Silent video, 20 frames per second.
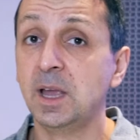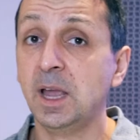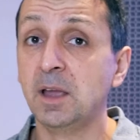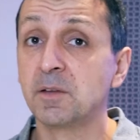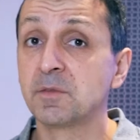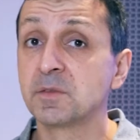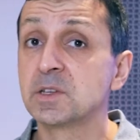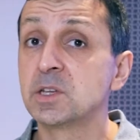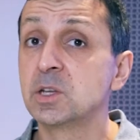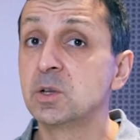
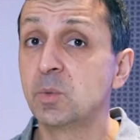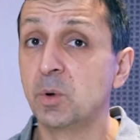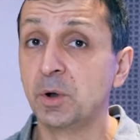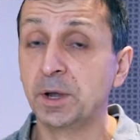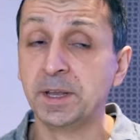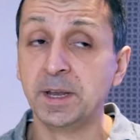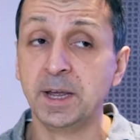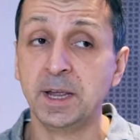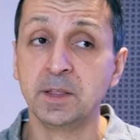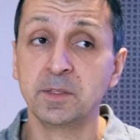
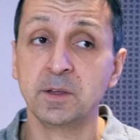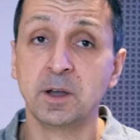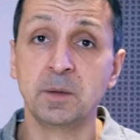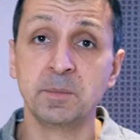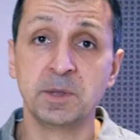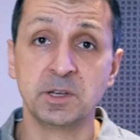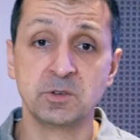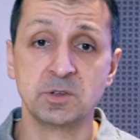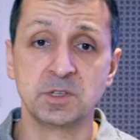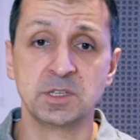f2.8 that
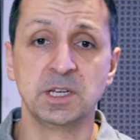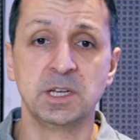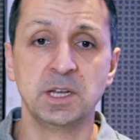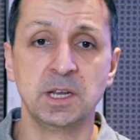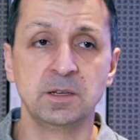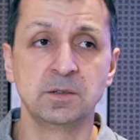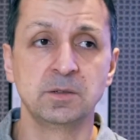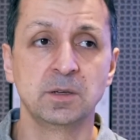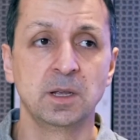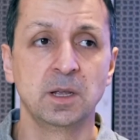I'm interested
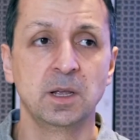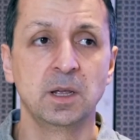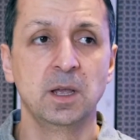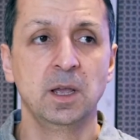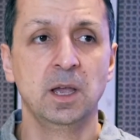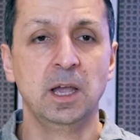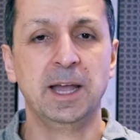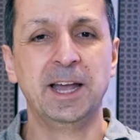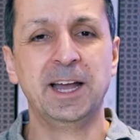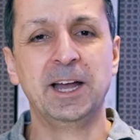in.
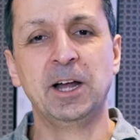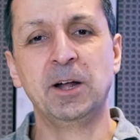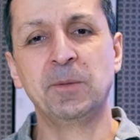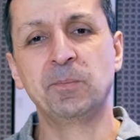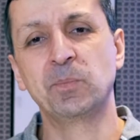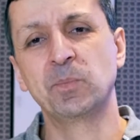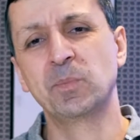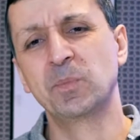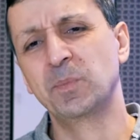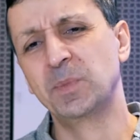
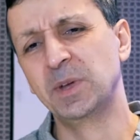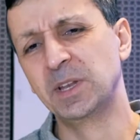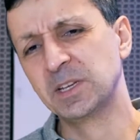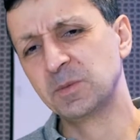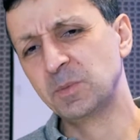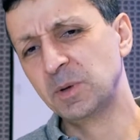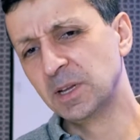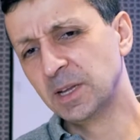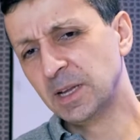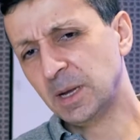But
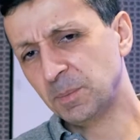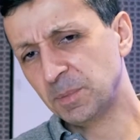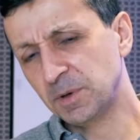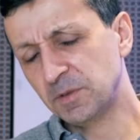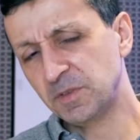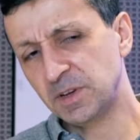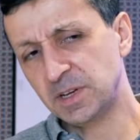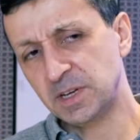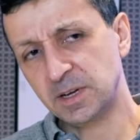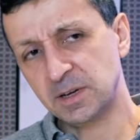there's been a couple
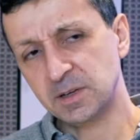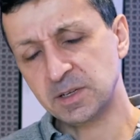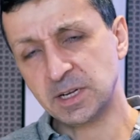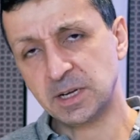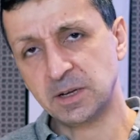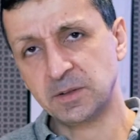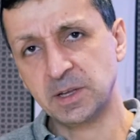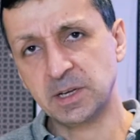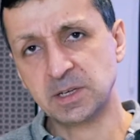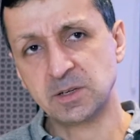of videos
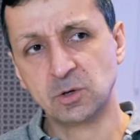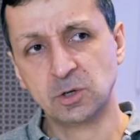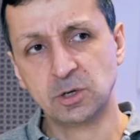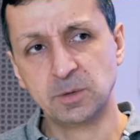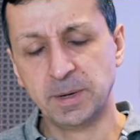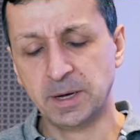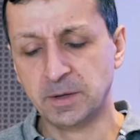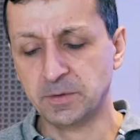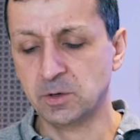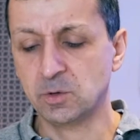out there talking
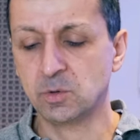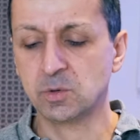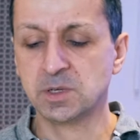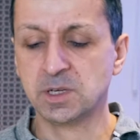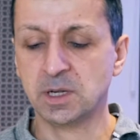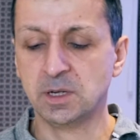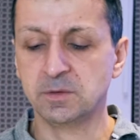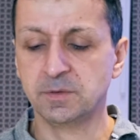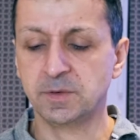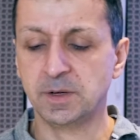about the
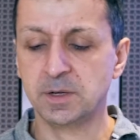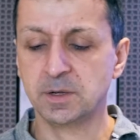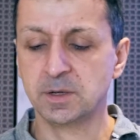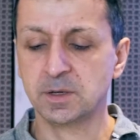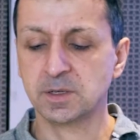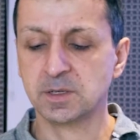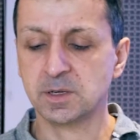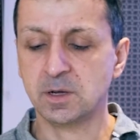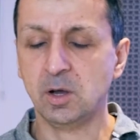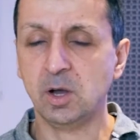
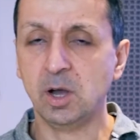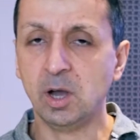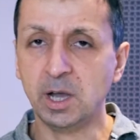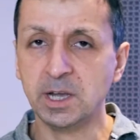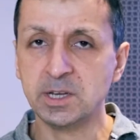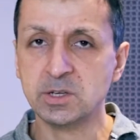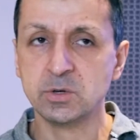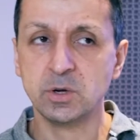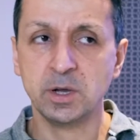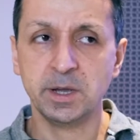autofocus.
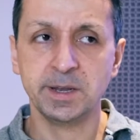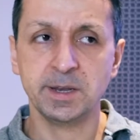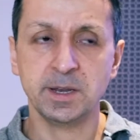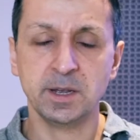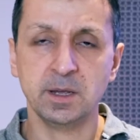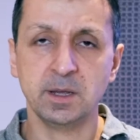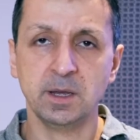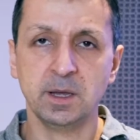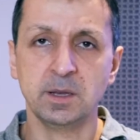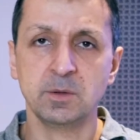I tried
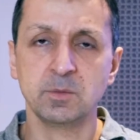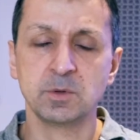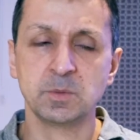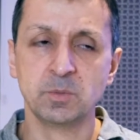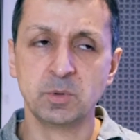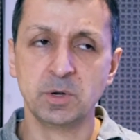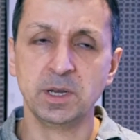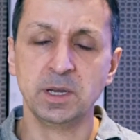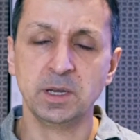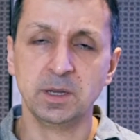it and it was
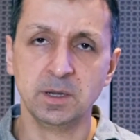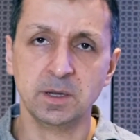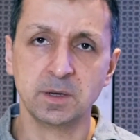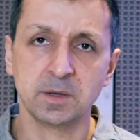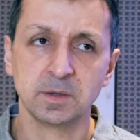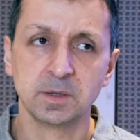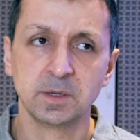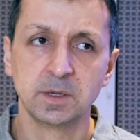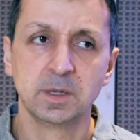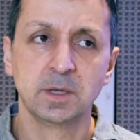pretty
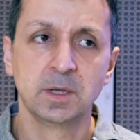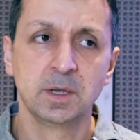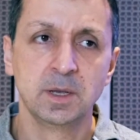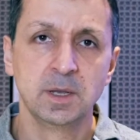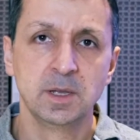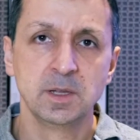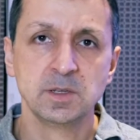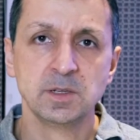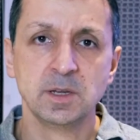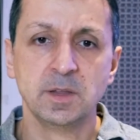good.
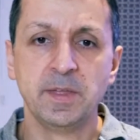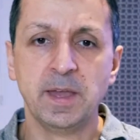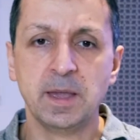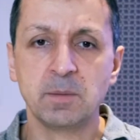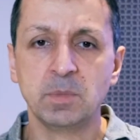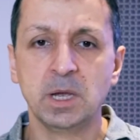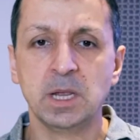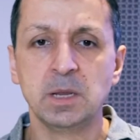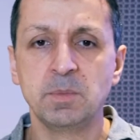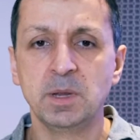So that
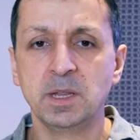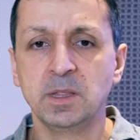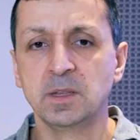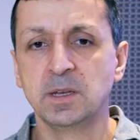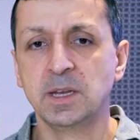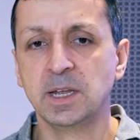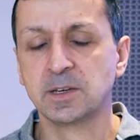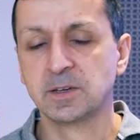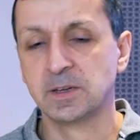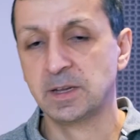may be the
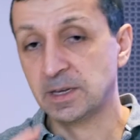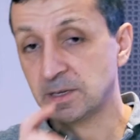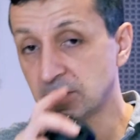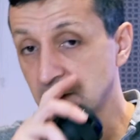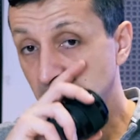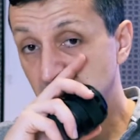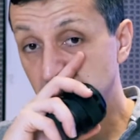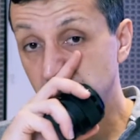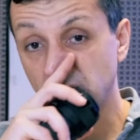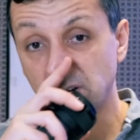next lens
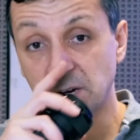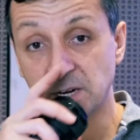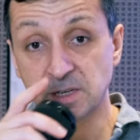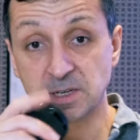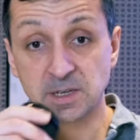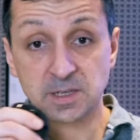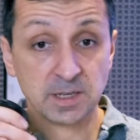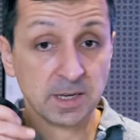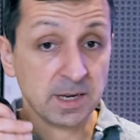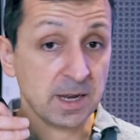I buy,
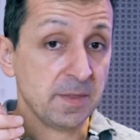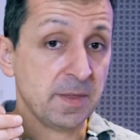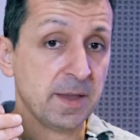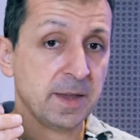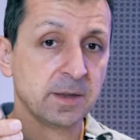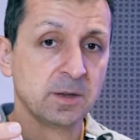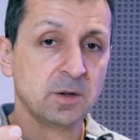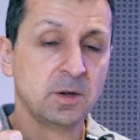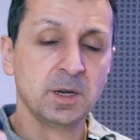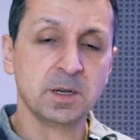just to get
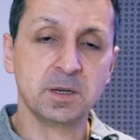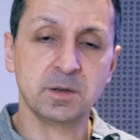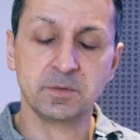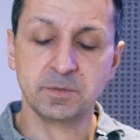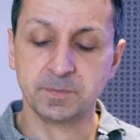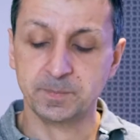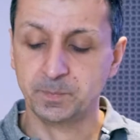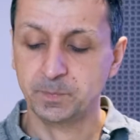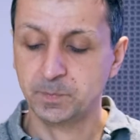that kind of